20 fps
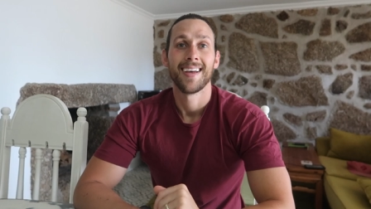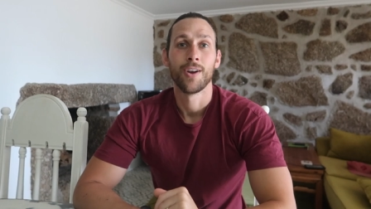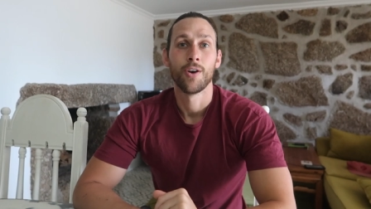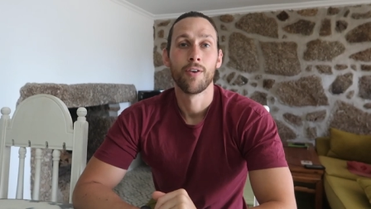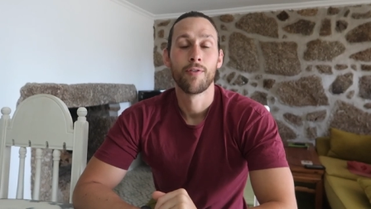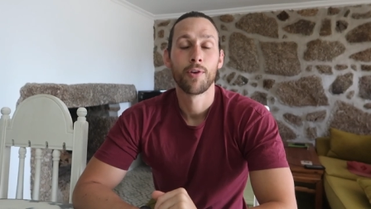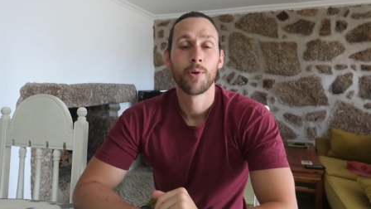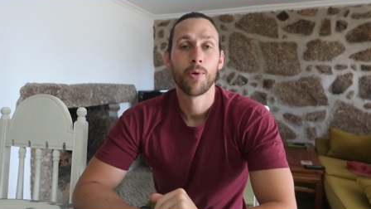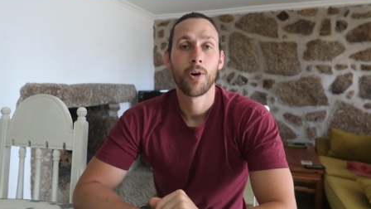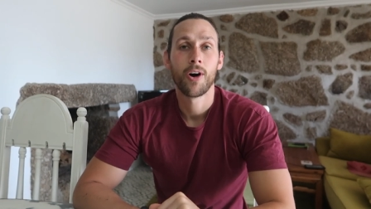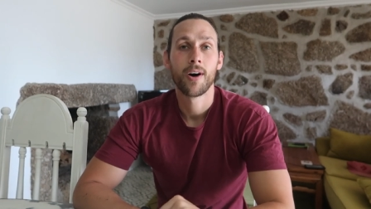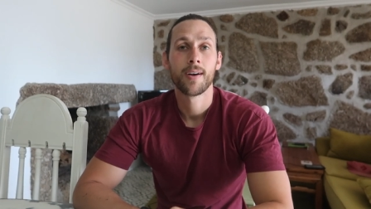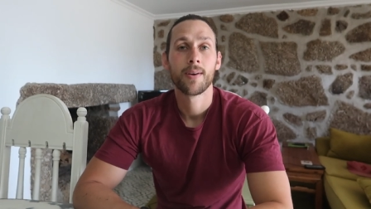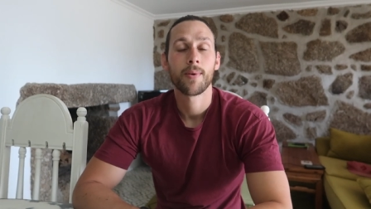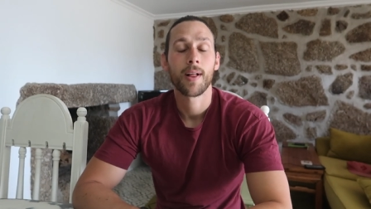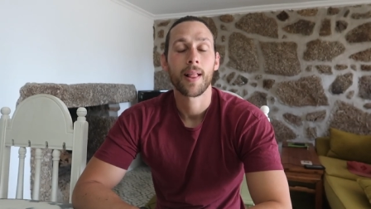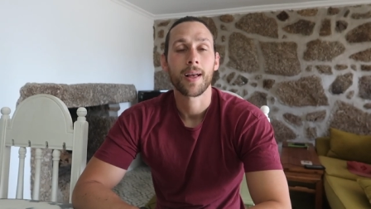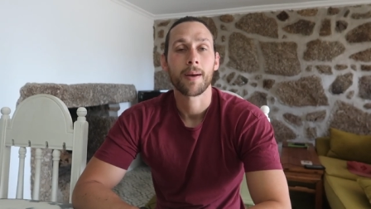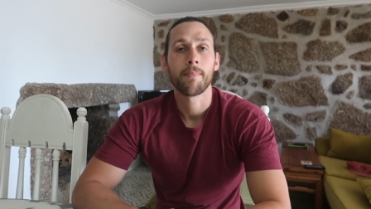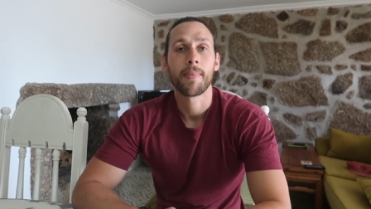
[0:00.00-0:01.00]
Hello everyone,
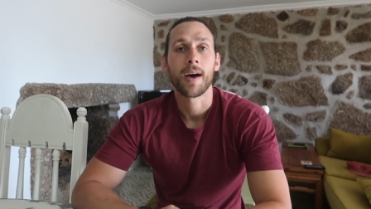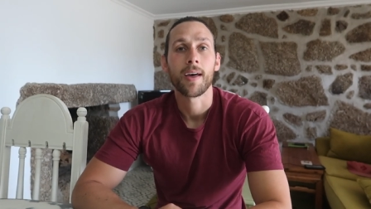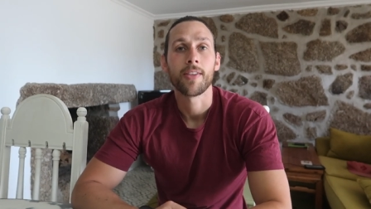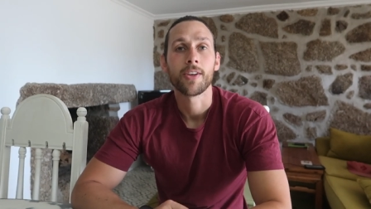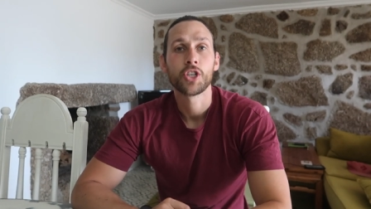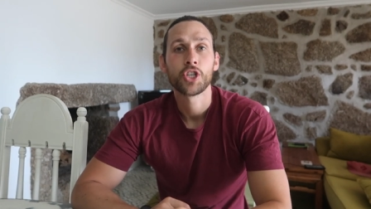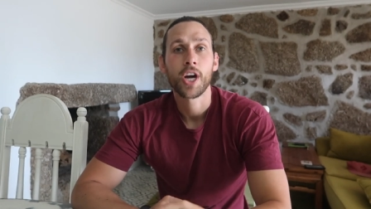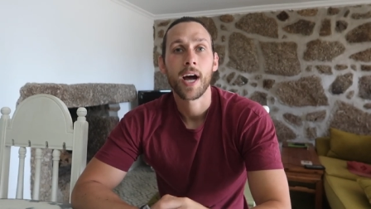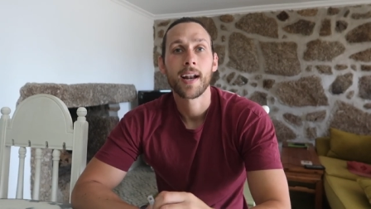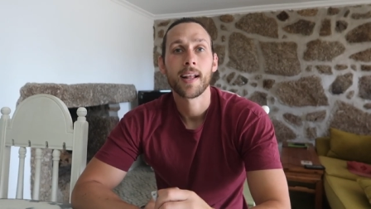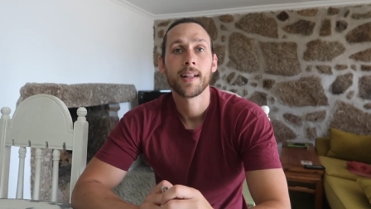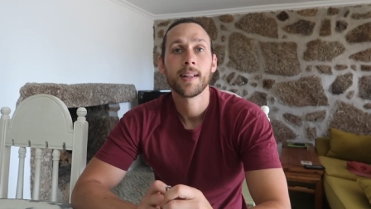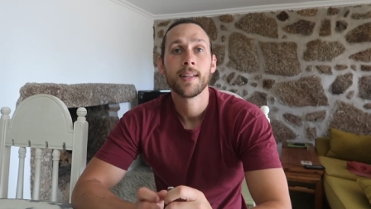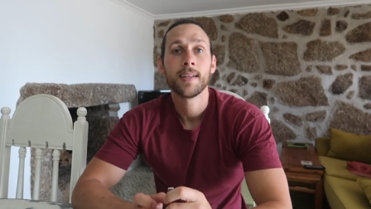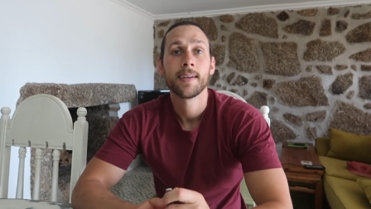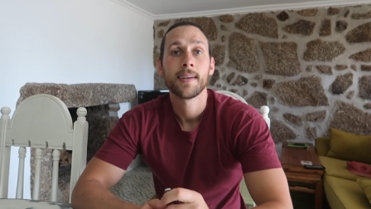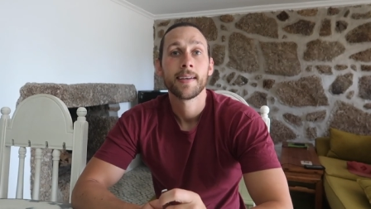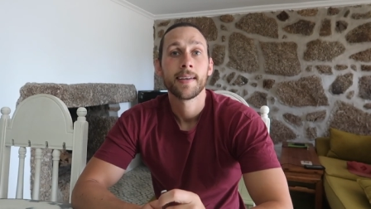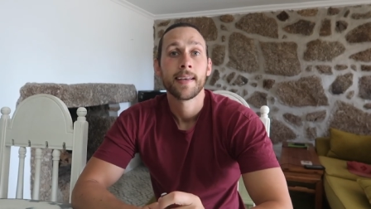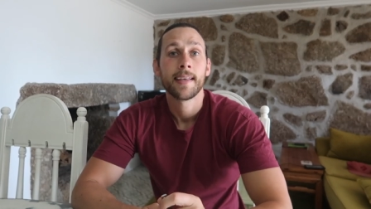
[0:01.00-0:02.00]
welcome back to the channel.